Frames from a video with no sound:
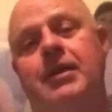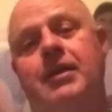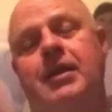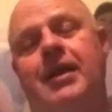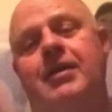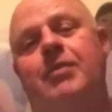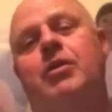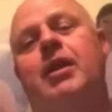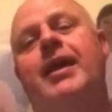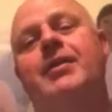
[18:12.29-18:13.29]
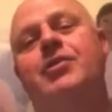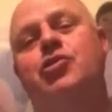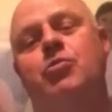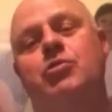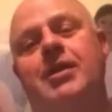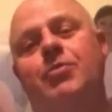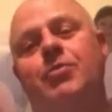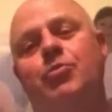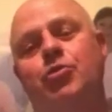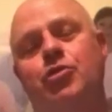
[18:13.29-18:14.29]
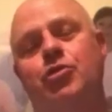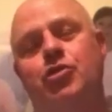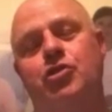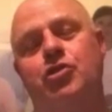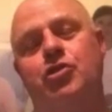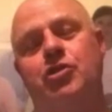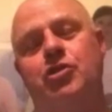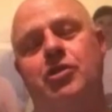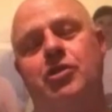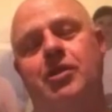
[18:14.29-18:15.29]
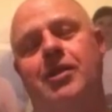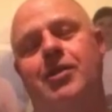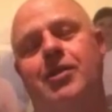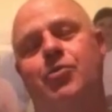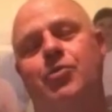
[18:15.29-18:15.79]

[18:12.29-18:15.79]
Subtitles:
I'm glad that she was able to slow down, but I certainly miss her, and I